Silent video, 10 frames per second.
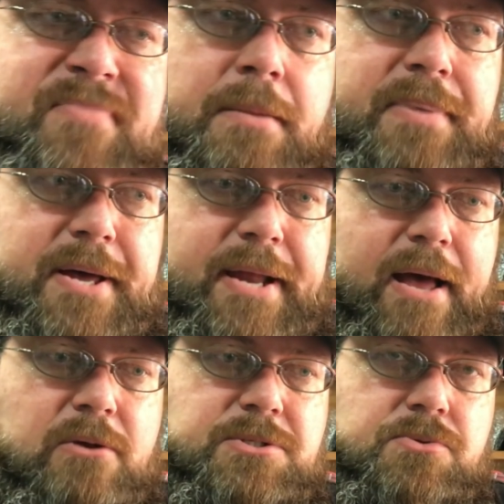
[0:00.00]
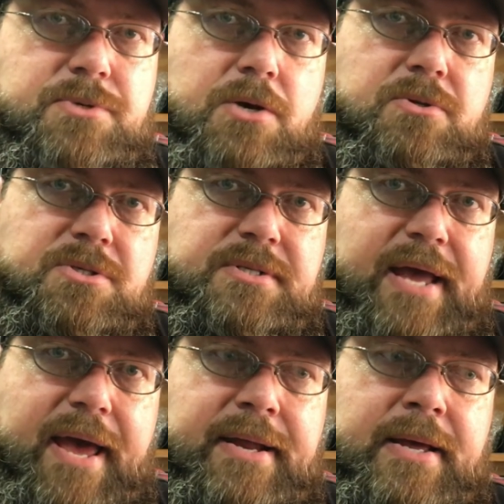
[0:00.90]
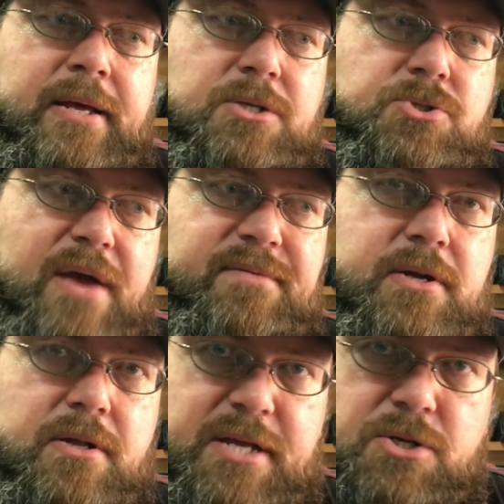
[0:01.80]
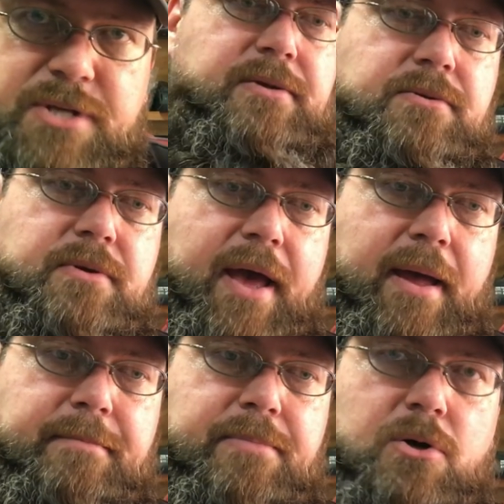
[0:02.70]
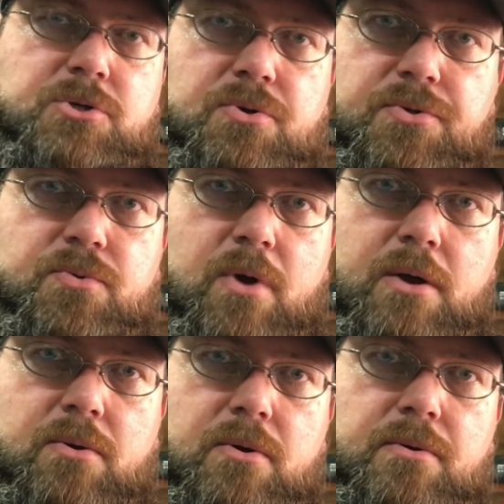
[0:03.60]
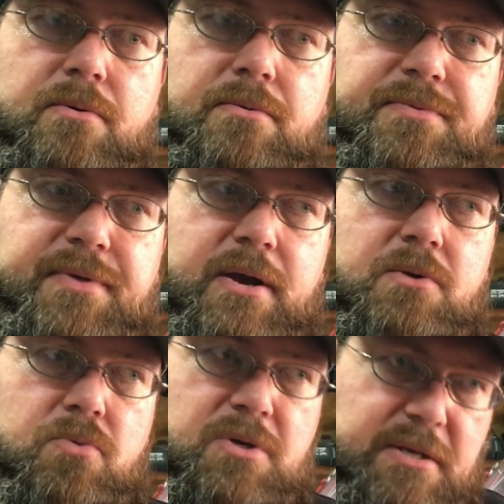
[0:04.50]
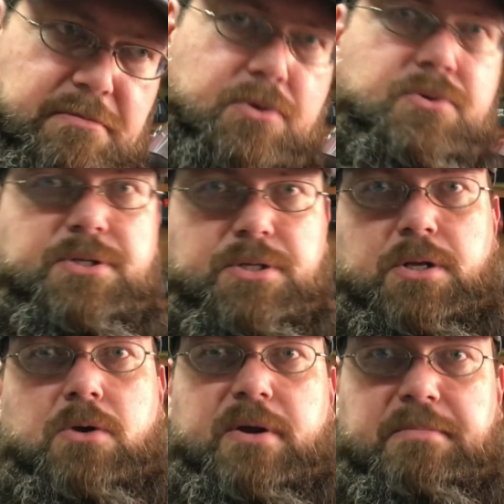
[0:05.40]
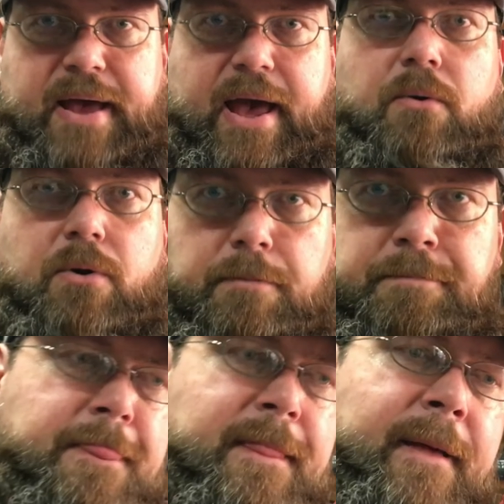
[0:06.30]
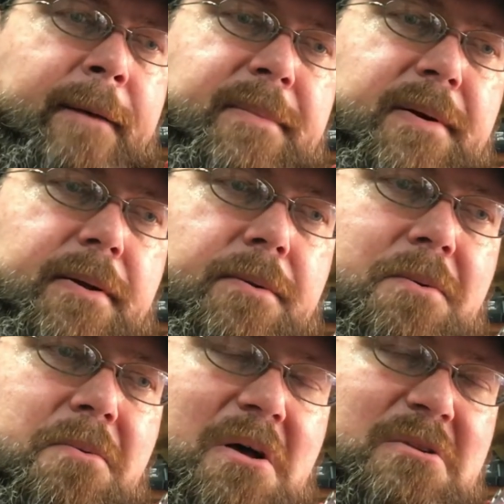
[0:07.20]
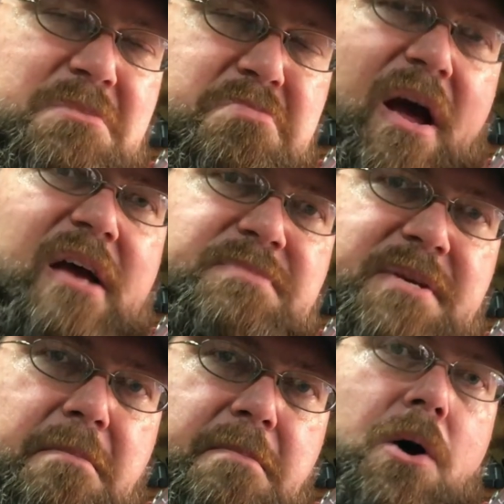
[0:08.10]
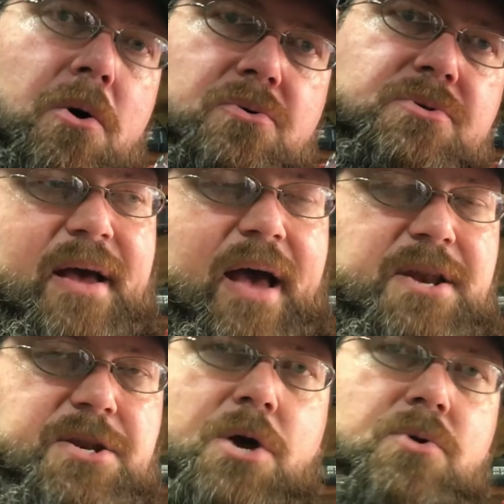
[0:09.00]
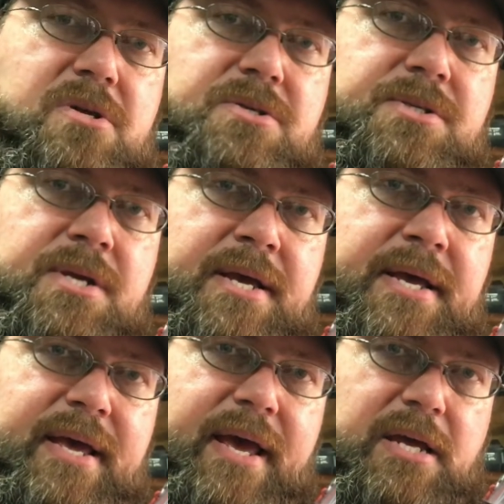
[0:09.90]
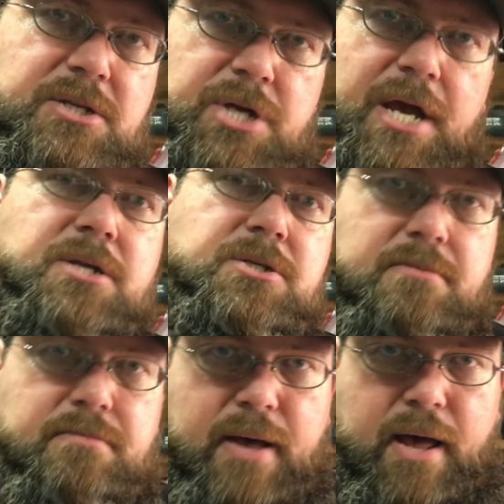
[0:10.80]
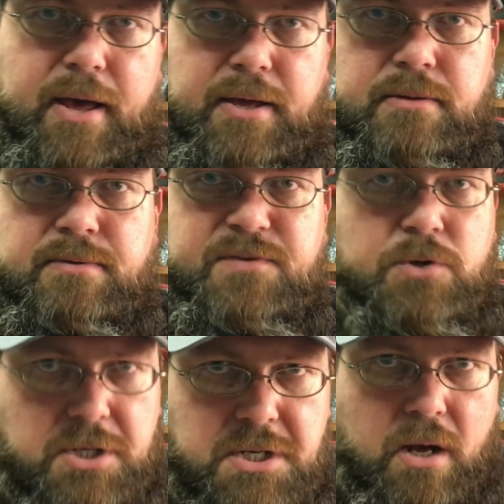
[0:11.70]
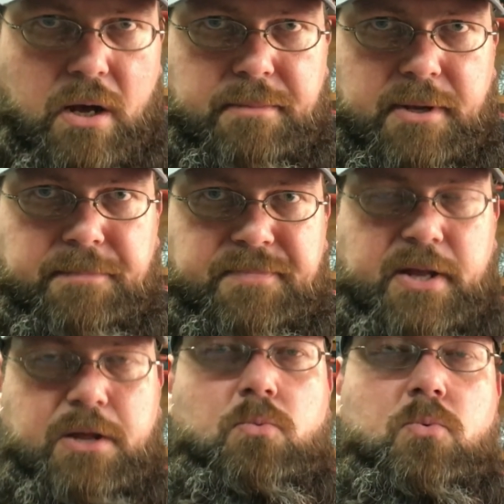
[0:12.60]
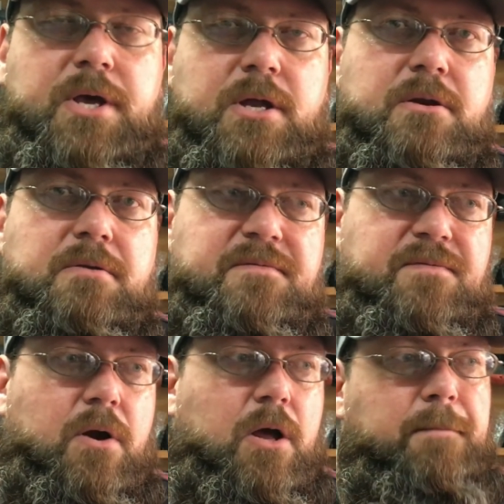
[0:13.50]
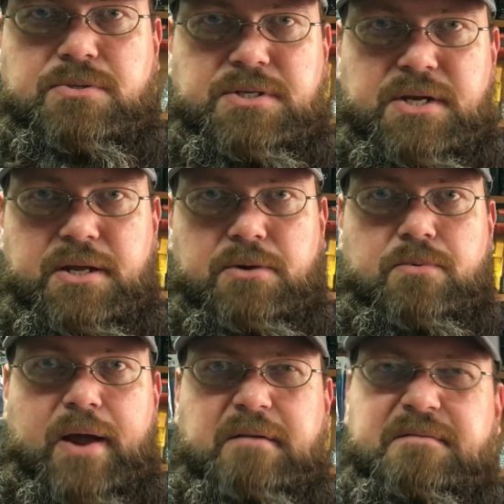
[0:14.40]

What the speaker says: But I also noticed that traveling on the interstate at partial throttle, there was a boost in the low end power. But what surprised me the most, I noticed a change in my fuel economy. It went from getting around